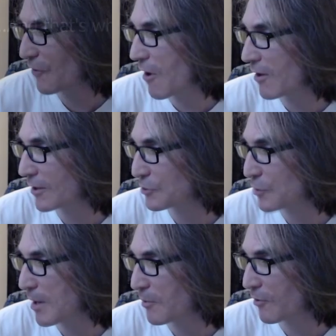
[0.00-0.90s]
For all
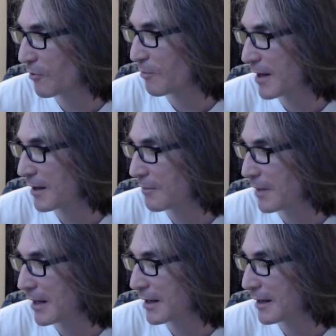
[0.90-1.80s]
our troubles,
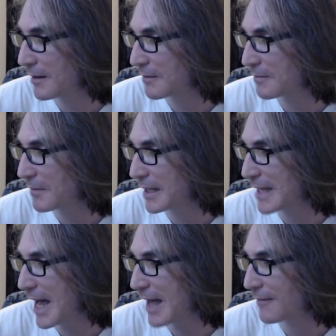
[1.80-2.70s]
my
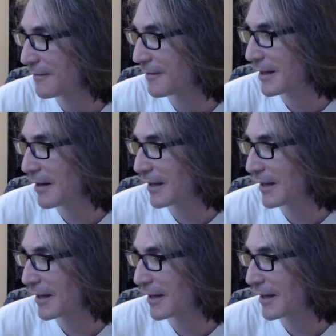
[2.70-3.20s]
dad,